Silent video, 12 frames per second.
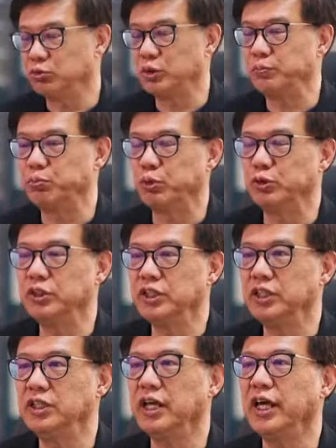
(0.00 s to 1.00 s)
We put
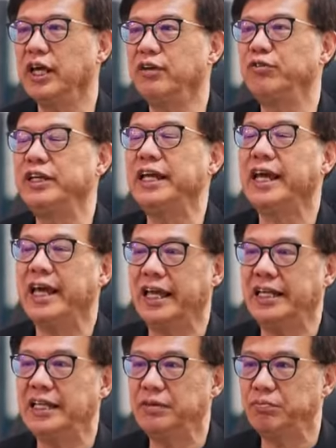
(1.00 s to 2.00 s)
in every
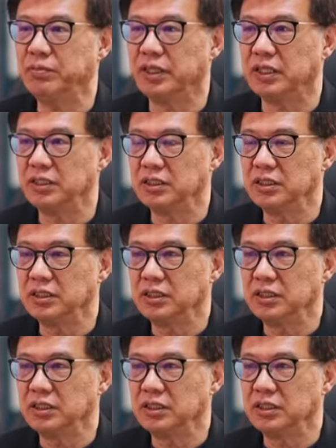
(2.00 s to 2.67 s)
element